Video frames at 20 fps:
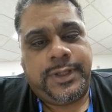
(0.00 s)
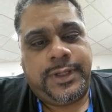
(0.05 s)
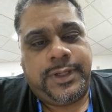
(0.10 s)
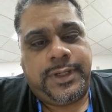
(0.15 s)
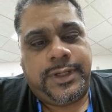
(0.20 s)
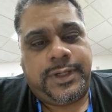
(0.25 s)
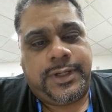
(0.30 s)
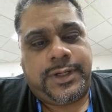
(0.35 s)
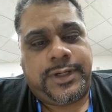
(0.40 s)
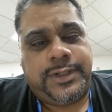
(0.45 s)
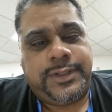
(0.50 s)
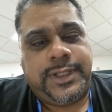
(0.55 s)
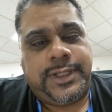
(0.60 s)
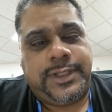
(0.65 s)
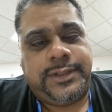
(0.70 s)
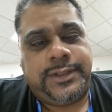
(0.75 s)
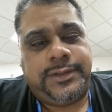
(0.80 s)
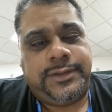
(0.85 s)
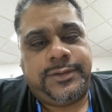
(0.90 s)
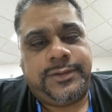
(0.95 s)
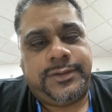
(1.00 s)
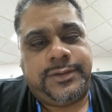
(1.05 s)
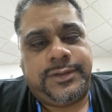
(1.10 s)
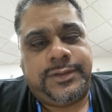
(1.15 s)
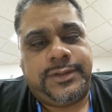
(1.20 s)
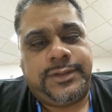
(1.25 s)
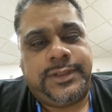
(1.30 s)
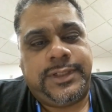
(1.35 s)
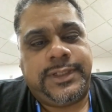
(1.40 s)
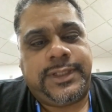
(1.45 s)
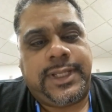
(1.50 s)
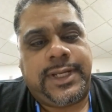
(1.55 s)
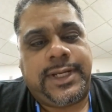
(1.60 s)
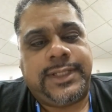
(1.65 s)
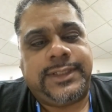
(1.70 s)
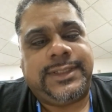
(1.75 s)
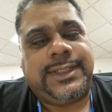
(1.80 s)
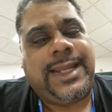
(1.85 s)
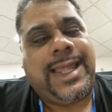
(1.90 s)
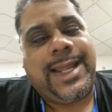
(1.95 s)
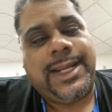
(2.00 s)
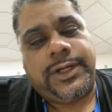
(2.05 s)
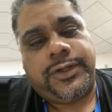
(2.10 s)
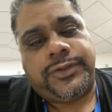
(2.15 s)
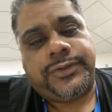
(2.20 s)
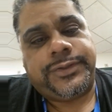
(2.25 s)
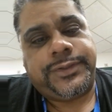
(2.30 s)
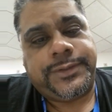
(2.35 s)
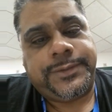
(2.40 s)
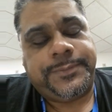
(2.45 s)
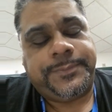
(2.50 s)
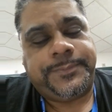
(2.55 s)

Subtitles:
are then looked at as liars,